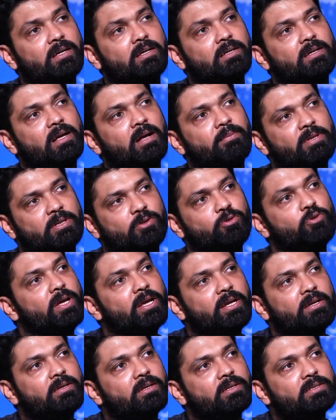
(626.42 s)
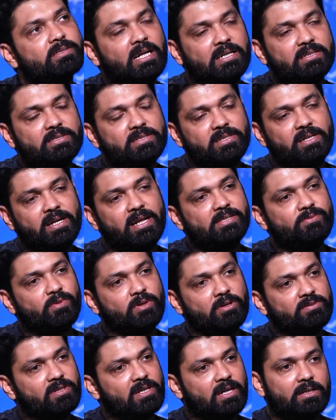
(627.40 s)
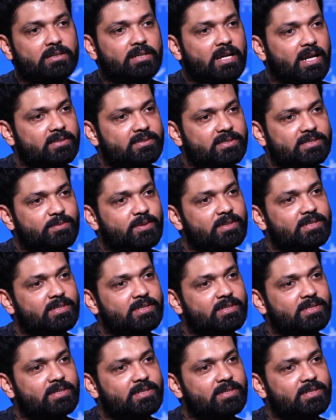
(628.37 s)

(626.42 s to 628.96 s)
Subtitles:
I mean, today it is considered as one of the cult classics,